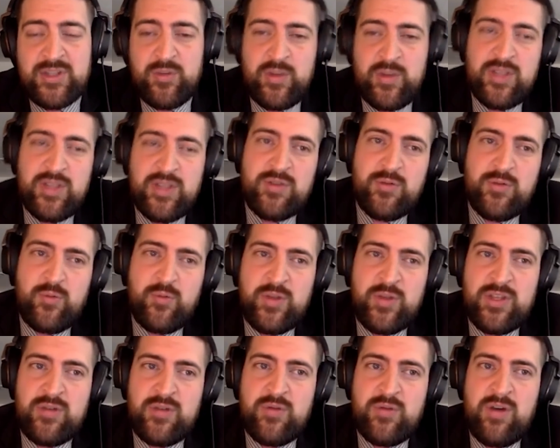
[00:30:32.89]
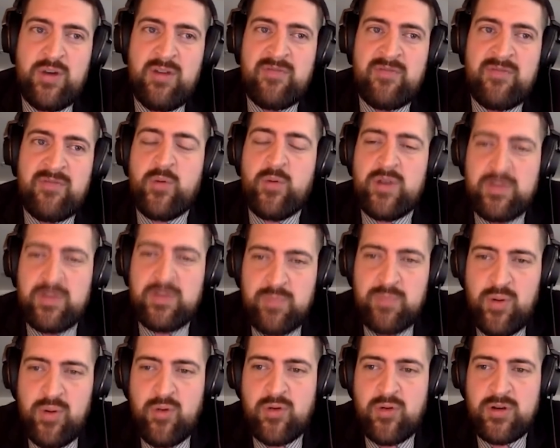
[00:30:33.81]
So when you avoid
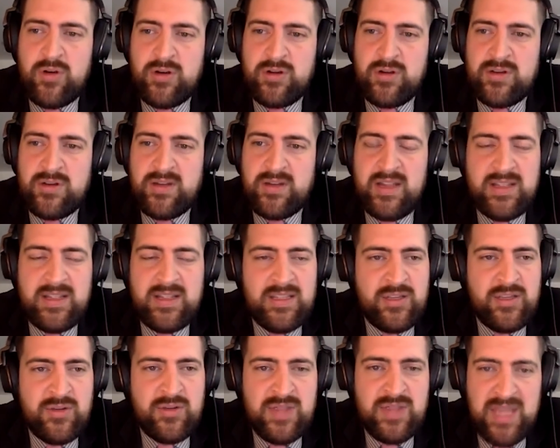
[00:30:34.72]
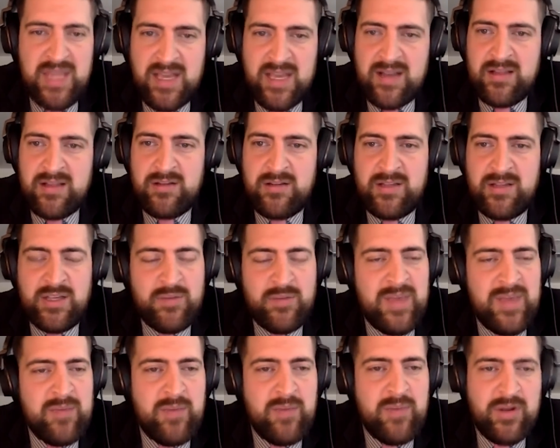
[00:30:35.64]
porn, you think clearly, you
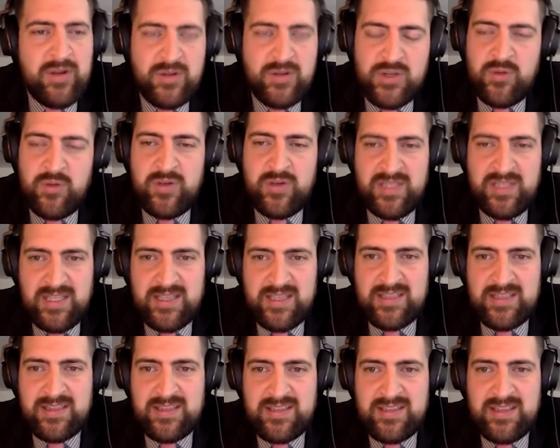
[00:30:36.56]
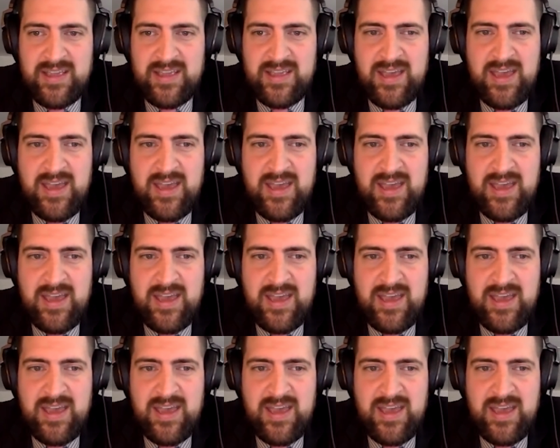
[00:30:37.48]
make better choices,